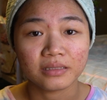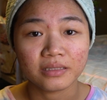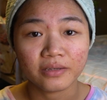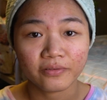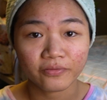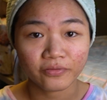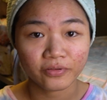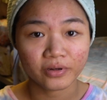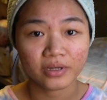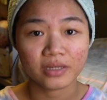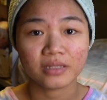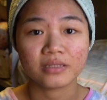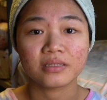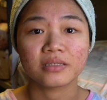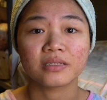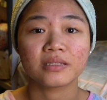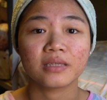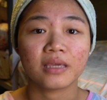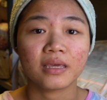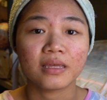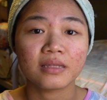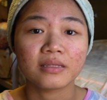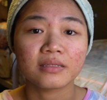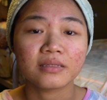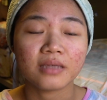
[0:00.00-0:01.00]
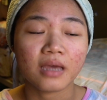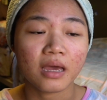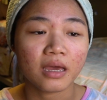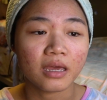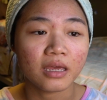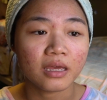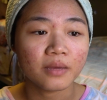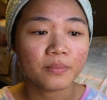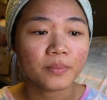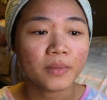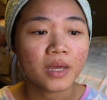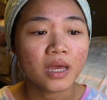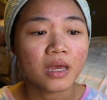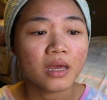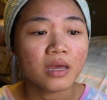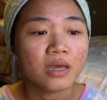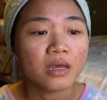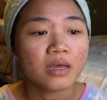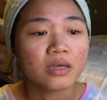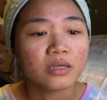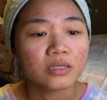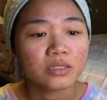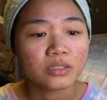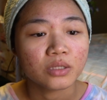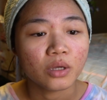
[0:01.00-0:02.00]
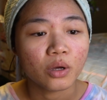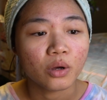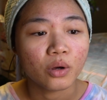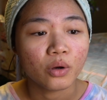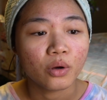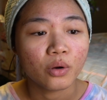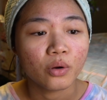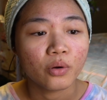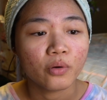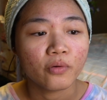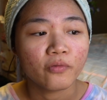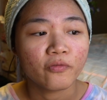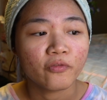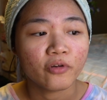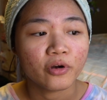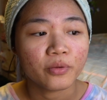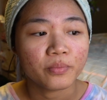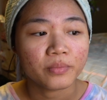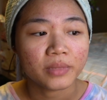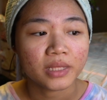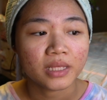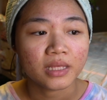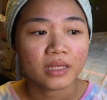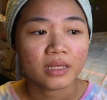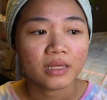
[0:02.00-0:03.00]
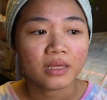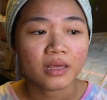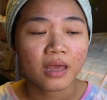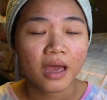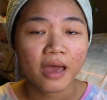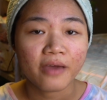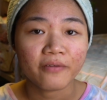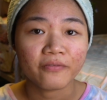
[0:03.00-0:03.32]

different skin type, so for me, I